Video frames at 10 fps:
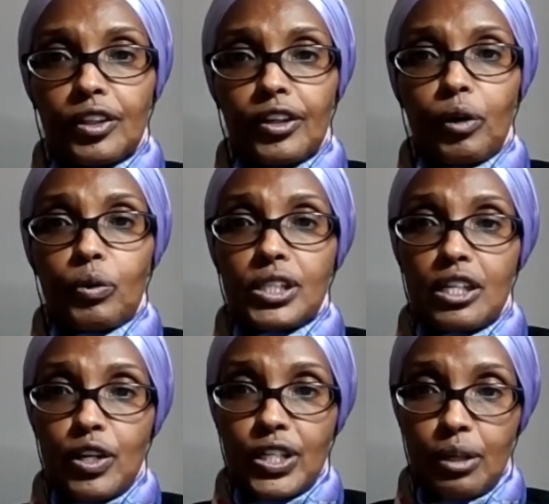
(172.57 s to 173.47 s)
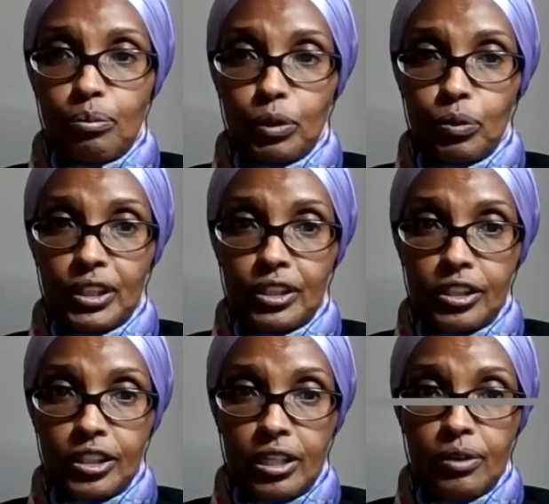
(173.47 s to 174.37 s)
reconciliation between
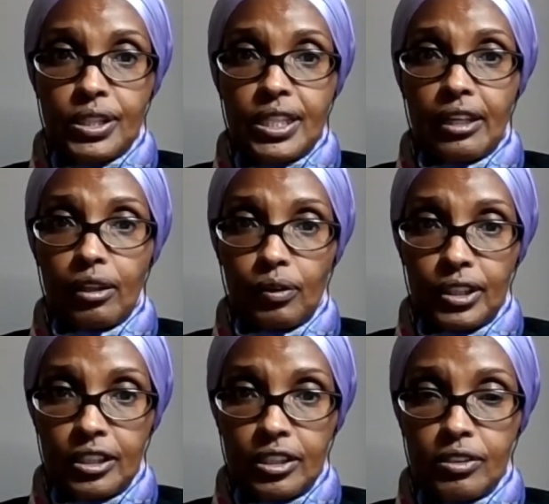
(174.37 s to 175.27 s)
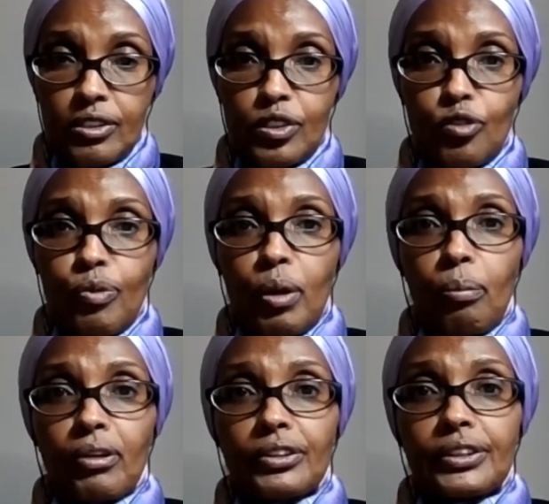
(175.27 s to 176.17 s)
indigenous and non-indigenous
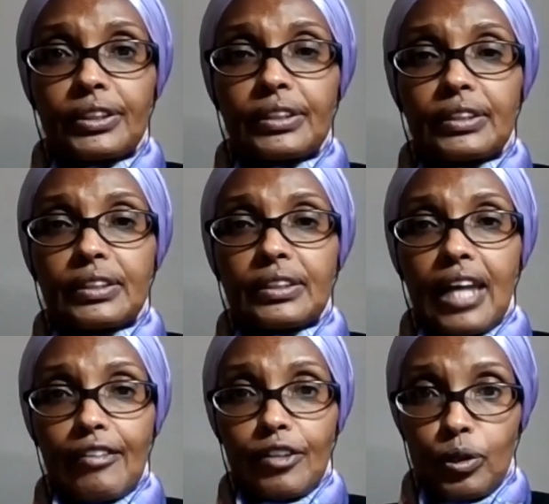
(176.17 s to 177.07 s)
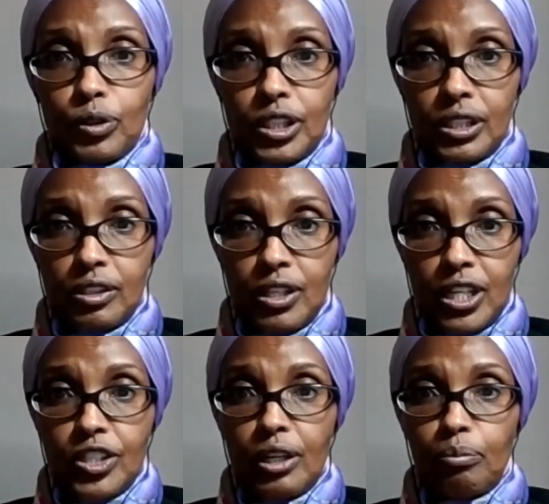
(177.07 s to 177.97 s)
peoples, and
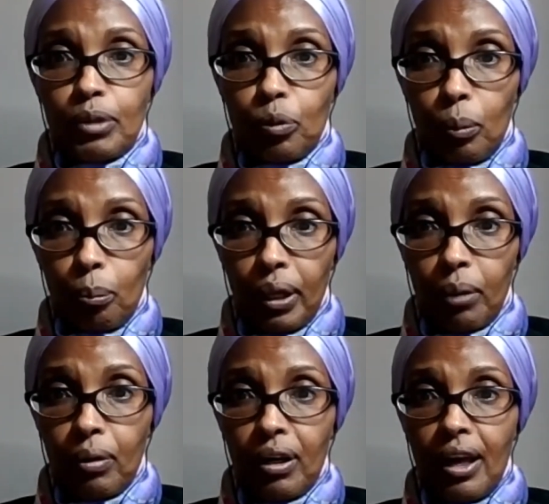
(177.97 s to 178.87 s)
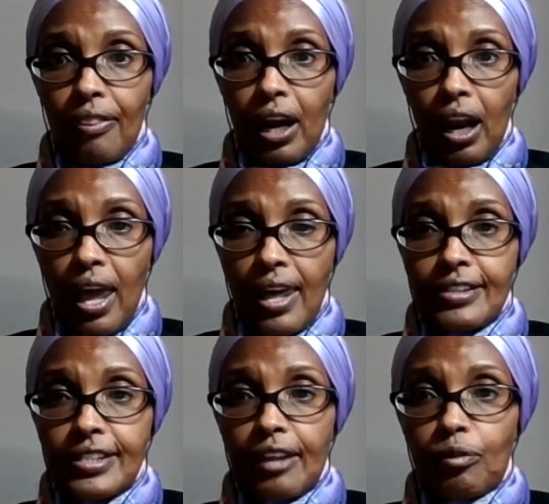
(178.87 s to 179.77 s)
reconciliation between people and the
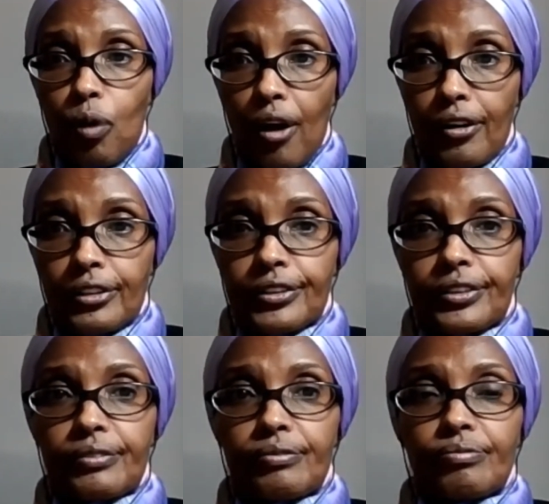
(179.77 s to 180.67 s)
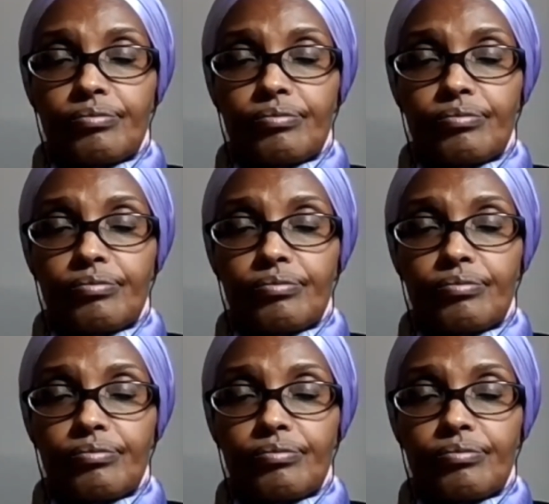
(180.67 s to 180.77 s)
lands and waters.